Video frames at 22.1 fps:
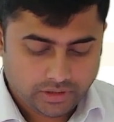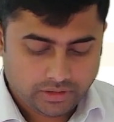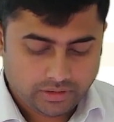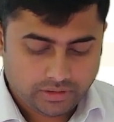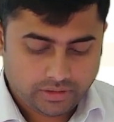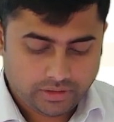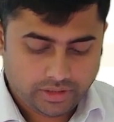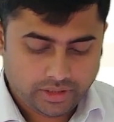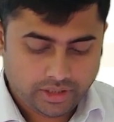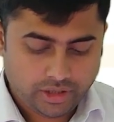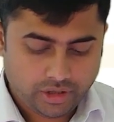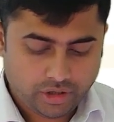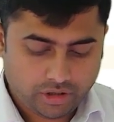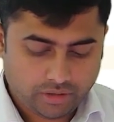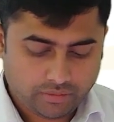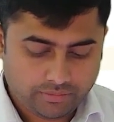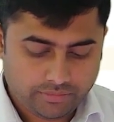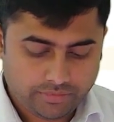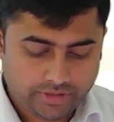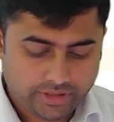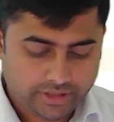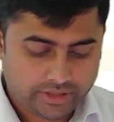3
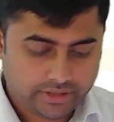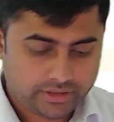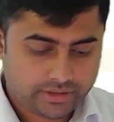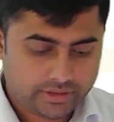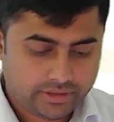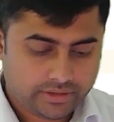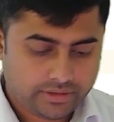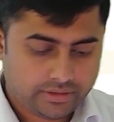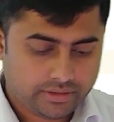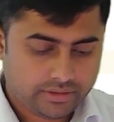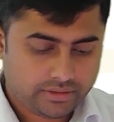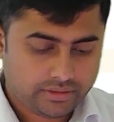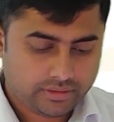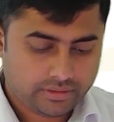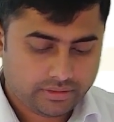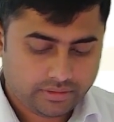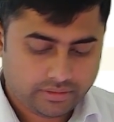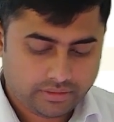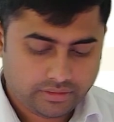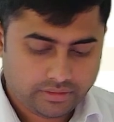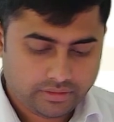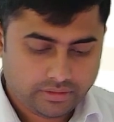objects
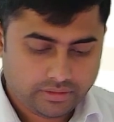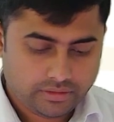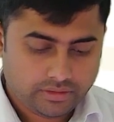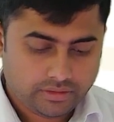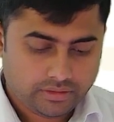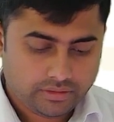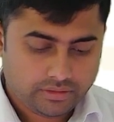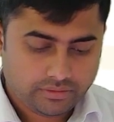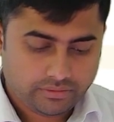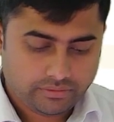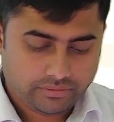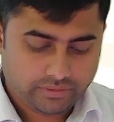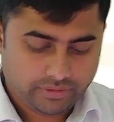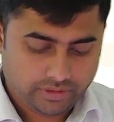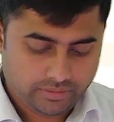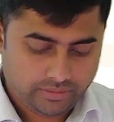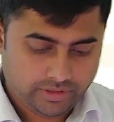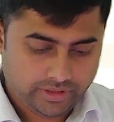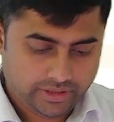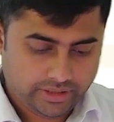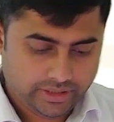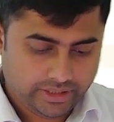will be
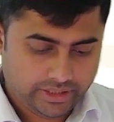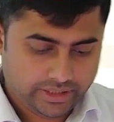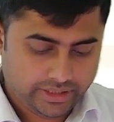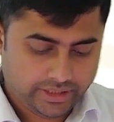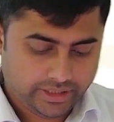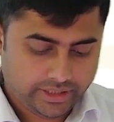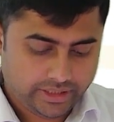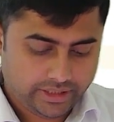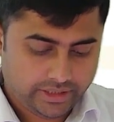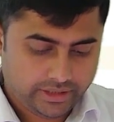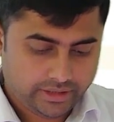created